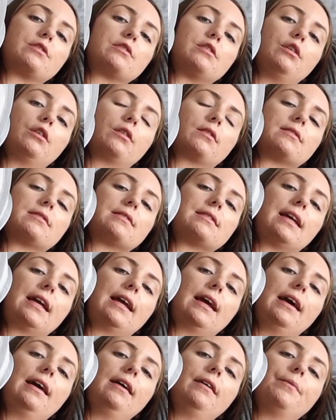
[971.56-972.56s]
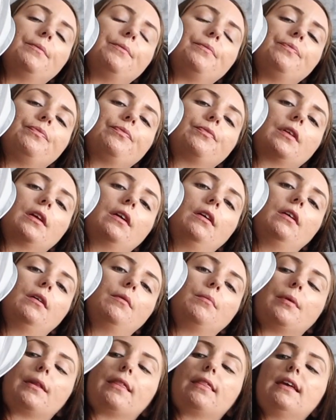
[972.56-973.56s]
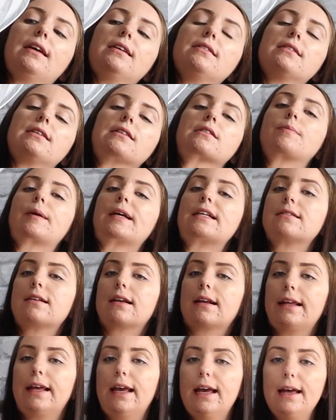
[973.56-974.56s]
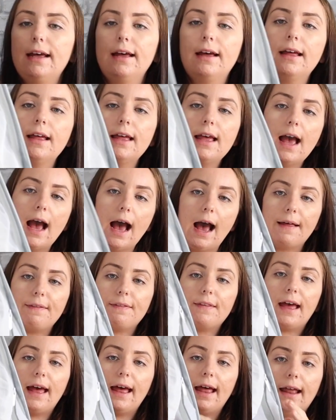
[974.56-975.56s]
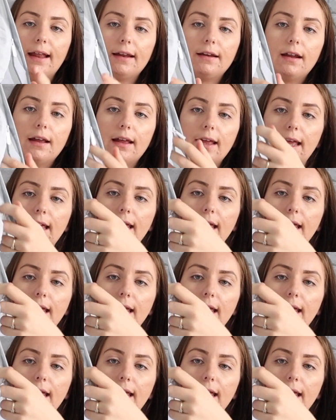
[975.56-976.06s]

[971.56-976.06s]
so you can see it, but this is basically it. And then